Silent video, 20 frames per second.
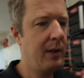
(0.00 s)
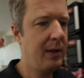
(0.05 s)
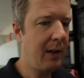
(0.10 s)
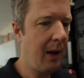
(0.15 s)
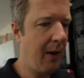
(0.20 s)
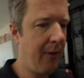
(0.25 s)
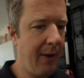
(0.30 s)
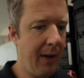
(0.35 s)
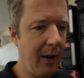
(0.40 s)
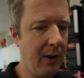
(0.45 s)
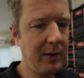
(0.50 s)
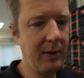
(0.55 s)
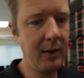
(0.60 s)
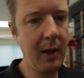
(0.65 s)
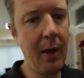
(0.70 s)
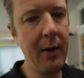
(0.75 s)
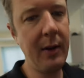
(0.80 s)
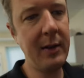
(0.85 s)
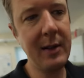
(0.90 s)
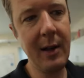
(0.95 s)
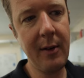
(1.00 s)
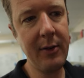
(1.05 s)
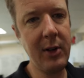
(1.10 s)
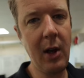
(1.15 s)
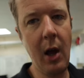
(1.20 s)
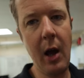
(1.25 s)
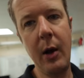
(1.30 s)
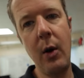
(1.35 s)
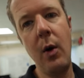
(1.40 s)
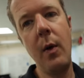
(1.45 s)
other stuff's
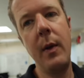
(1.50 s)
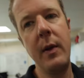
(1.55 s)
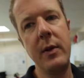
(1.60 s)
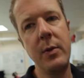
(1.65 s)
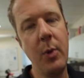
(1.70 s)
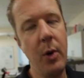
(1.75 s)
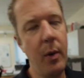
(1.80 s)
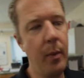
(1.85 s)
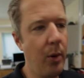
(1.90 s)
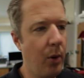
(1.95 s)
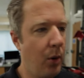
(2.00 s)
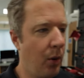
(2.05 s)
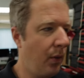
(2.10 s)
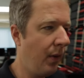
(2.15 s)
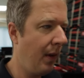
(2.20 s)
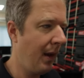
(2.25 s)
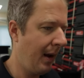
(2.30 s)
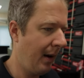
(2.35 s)
going on that's more important,